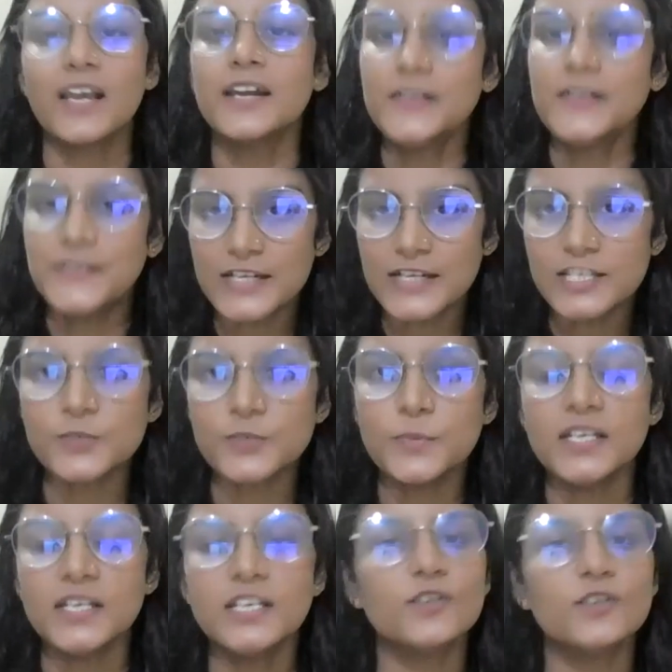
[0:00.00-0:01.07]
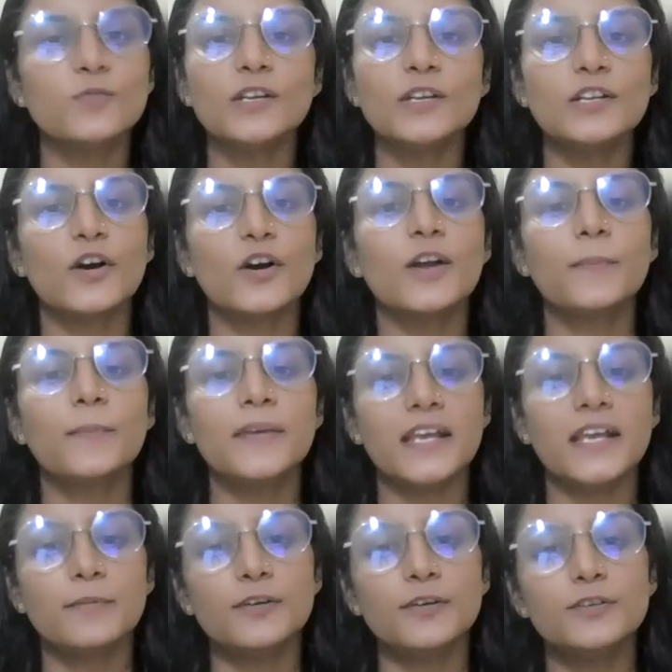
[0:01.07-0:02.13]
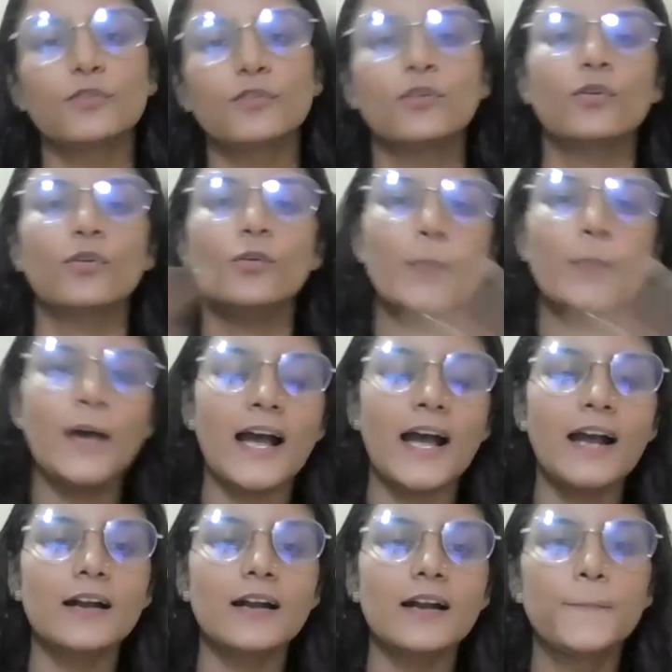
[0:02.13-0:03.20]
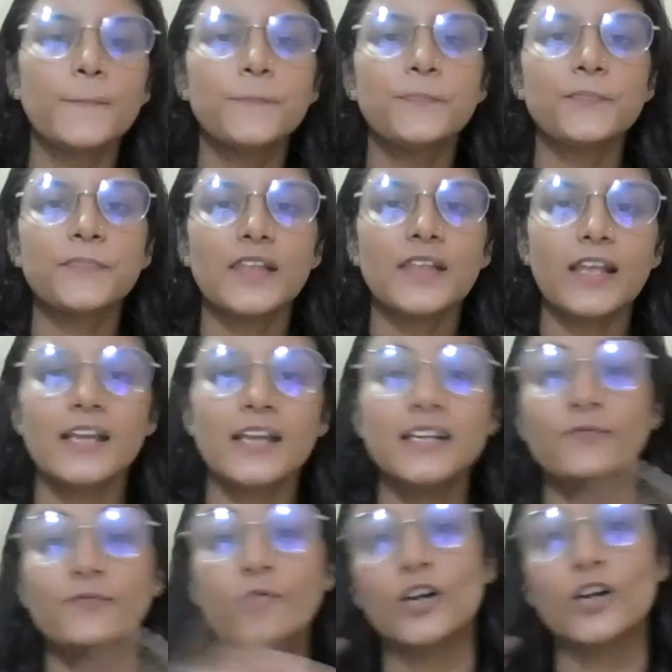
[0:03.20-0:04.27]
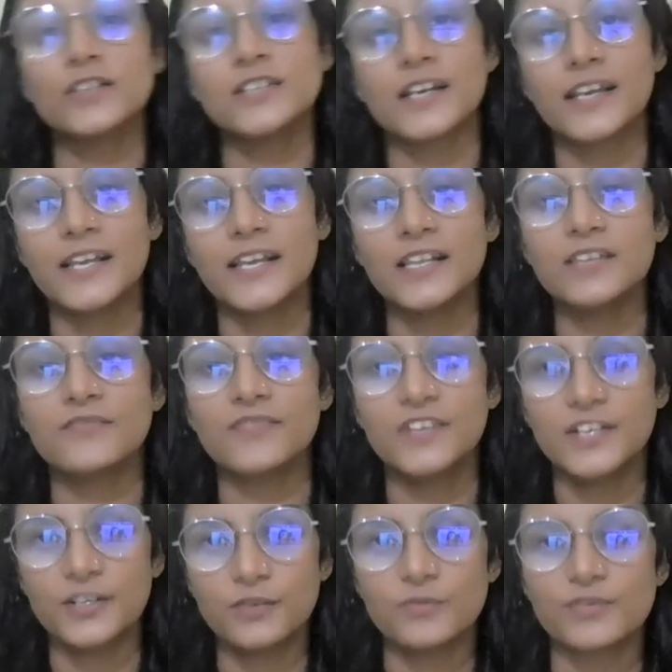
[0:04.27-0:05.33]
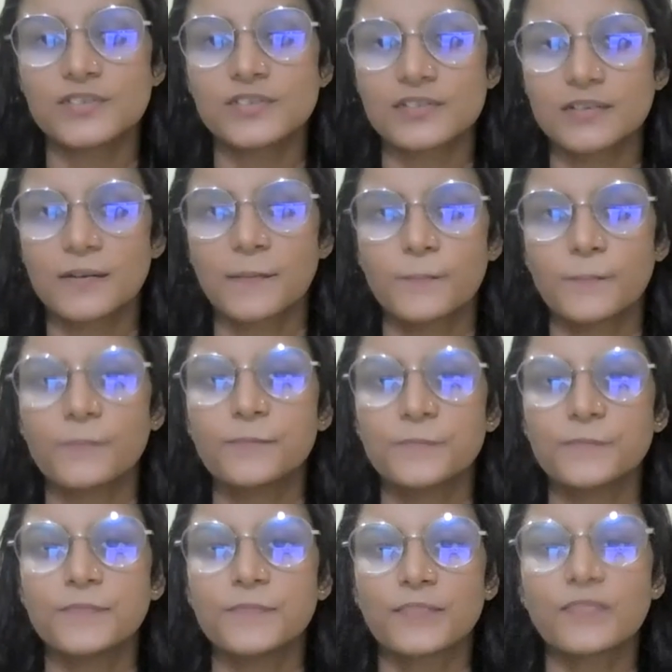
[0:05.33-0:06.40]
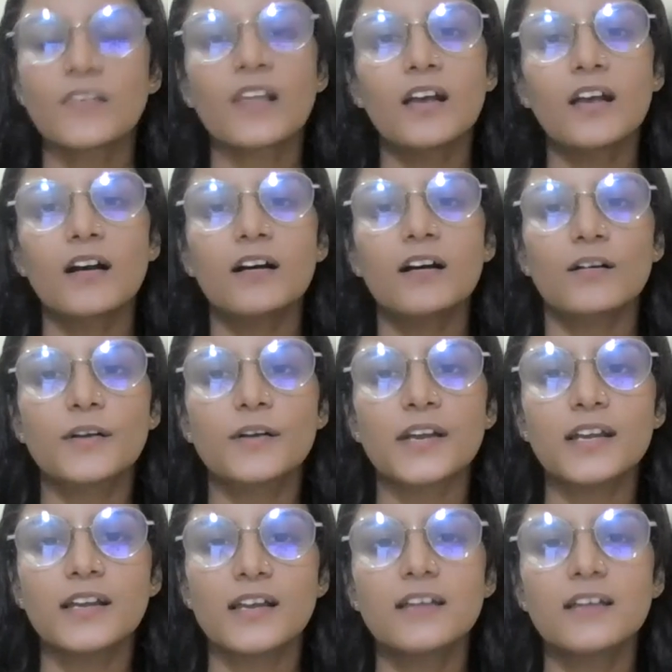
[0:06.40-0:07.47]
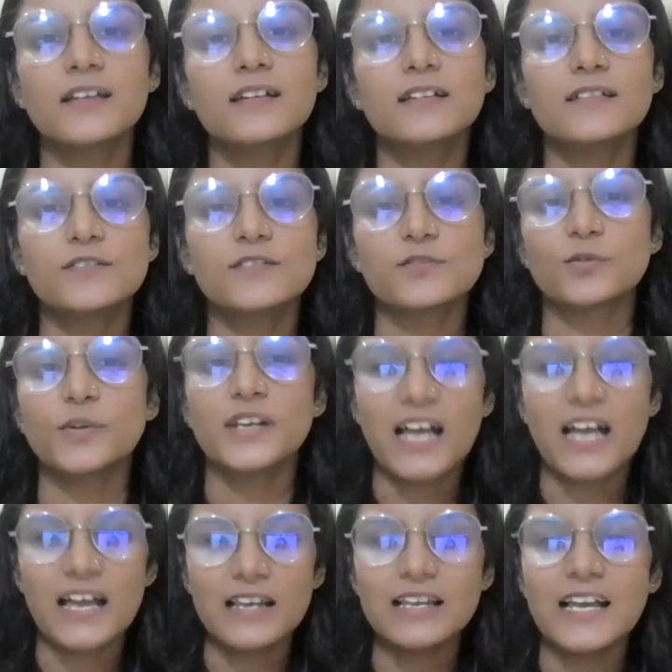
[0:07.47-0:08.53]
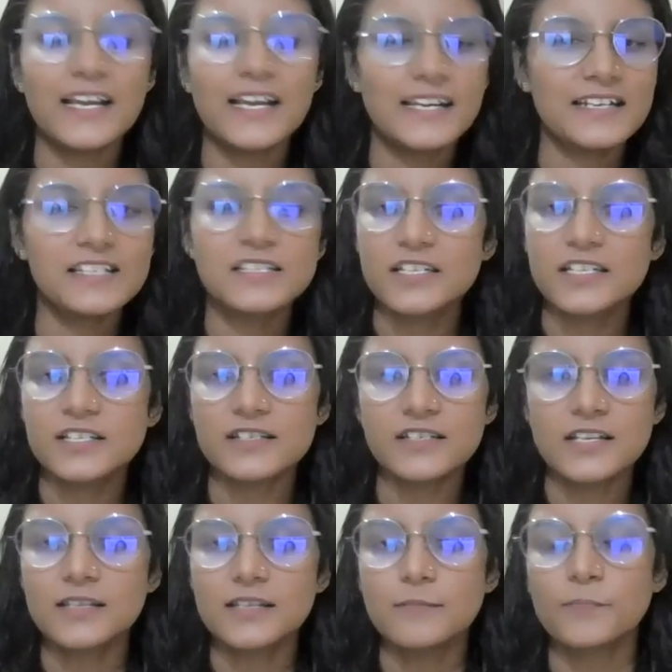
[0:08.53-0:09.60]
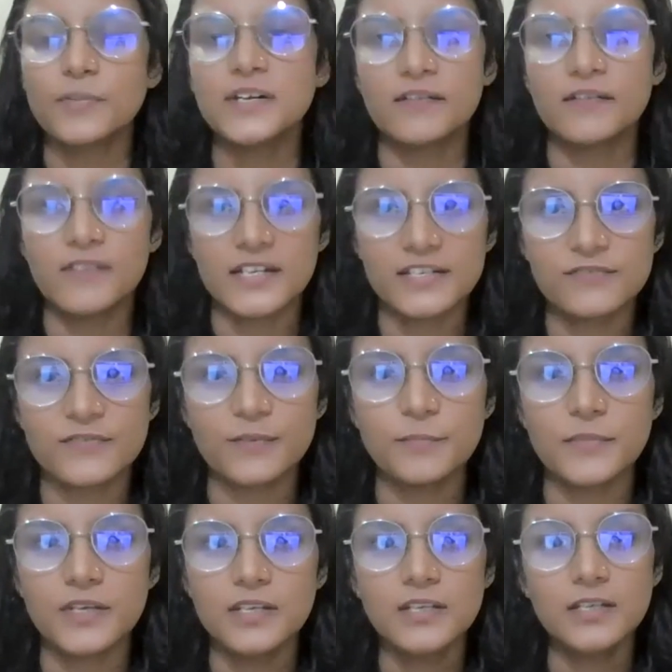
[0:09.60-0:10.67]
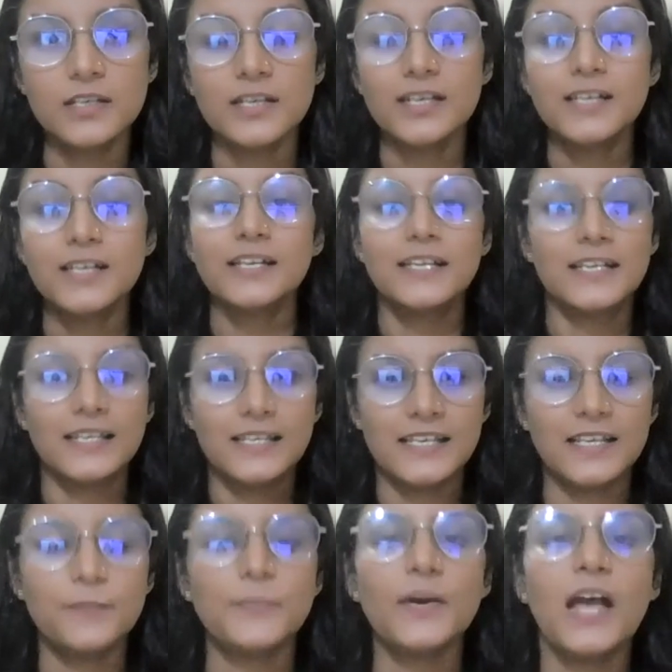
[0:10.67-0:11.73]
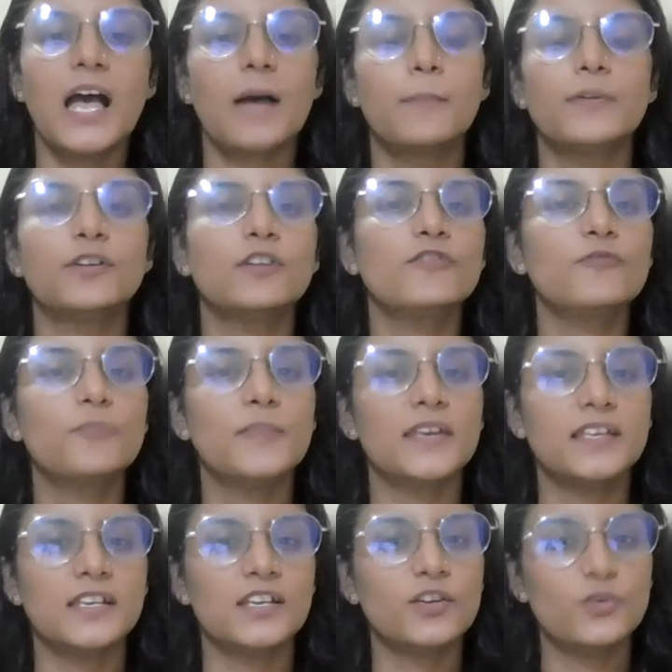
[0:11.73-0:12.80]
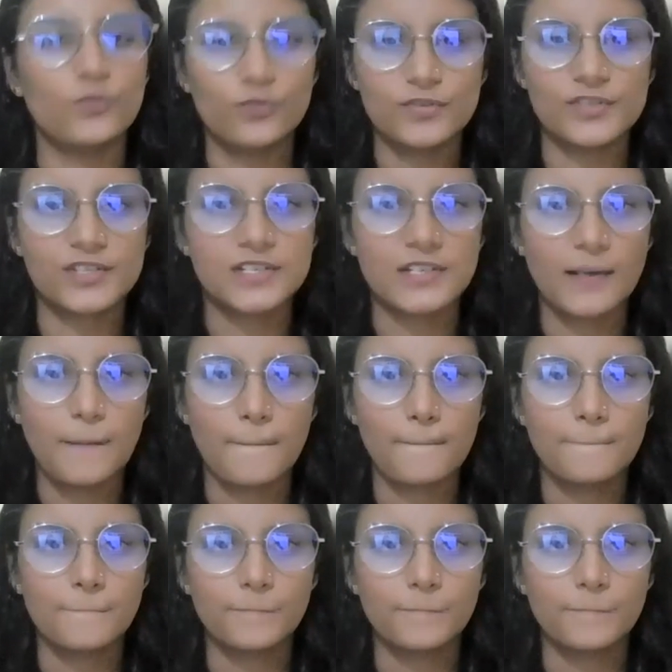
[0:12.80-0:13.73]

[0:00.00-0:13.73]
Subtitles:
And trust me, you will not be able to go back and watch again the videos. Okay. So it is just a simple advice from me. Keep a habit of making notes.